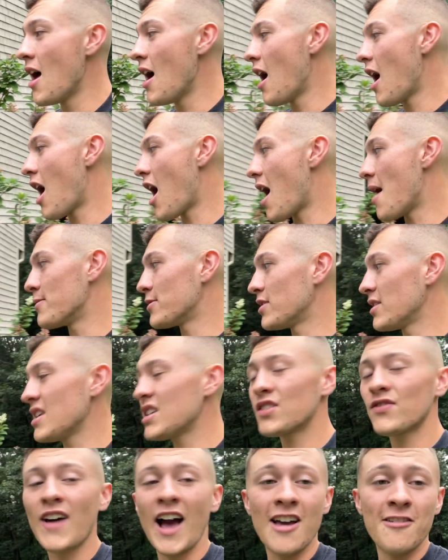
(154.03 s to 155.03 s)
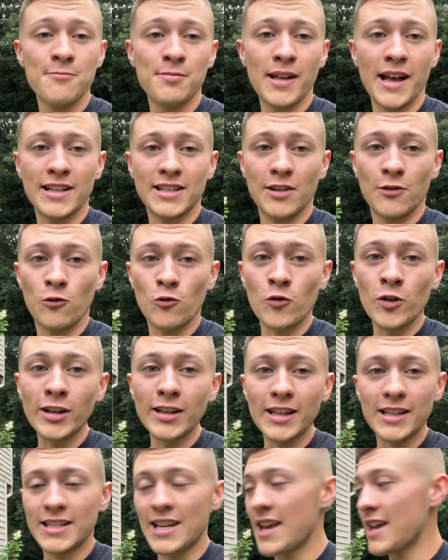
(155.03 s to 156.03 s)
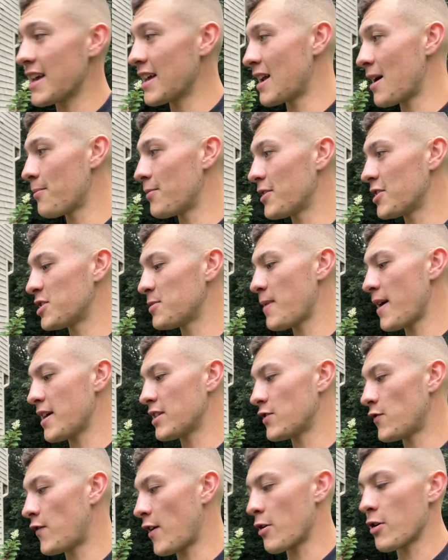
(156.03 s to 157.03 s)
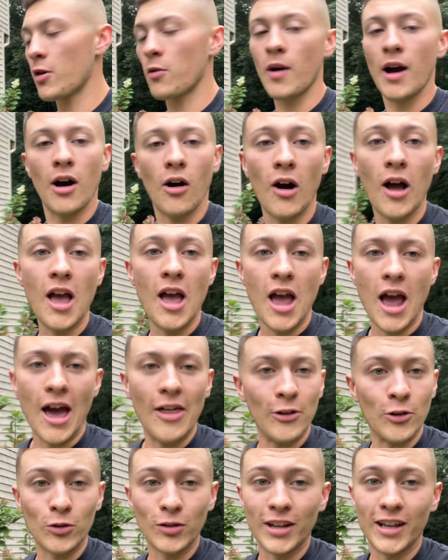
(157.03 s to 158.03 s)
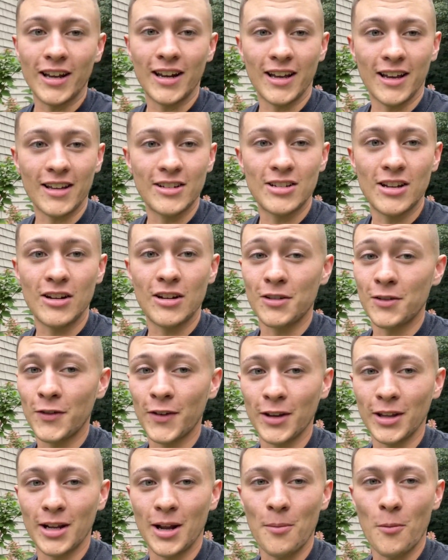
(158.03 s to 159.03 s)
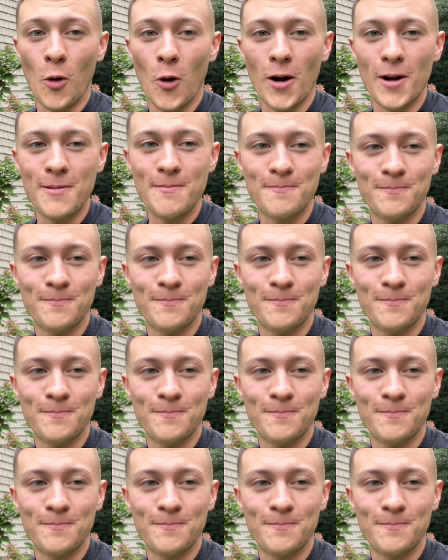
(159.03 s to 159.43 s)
So these 5 plants have really taken up this space very well, and they're only going to continue to fill it up more.